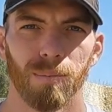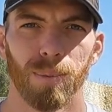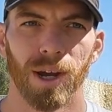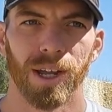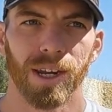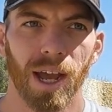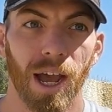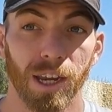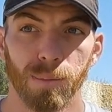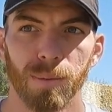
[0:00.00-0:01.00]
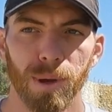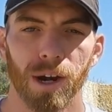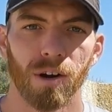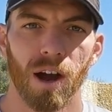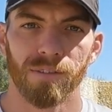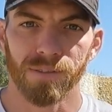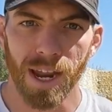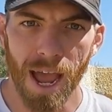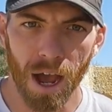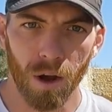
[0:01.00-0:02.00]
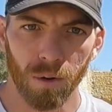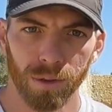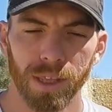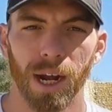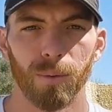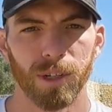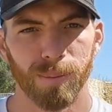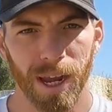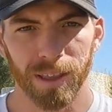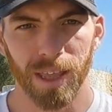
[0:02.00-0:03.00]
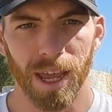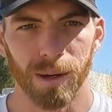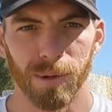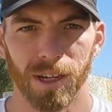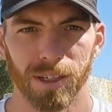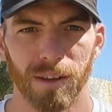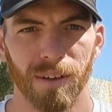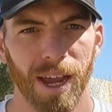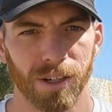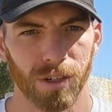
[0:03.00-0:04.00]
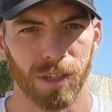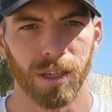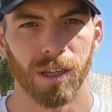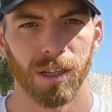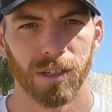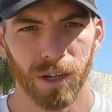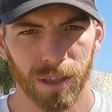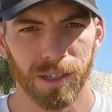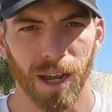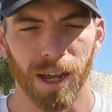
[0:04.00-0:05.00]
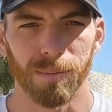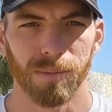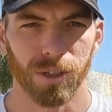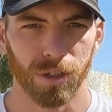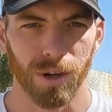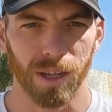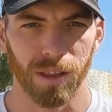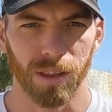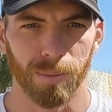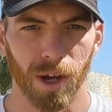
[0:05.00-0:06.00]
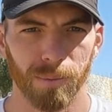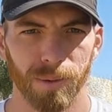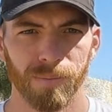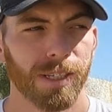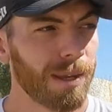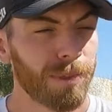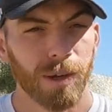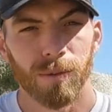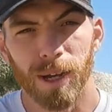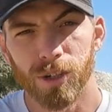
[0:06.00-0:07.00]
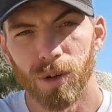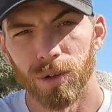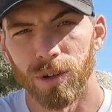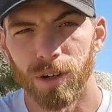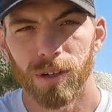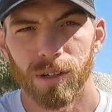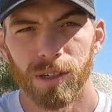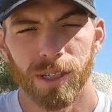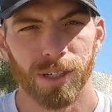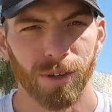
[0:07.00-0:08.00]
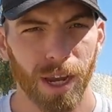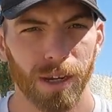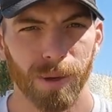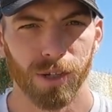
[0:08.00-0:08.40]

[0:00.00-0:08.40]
but I'd be better off now than I was back then because I've actually took the time to strengthen them up. Same thing with my shoulder. Dislocated my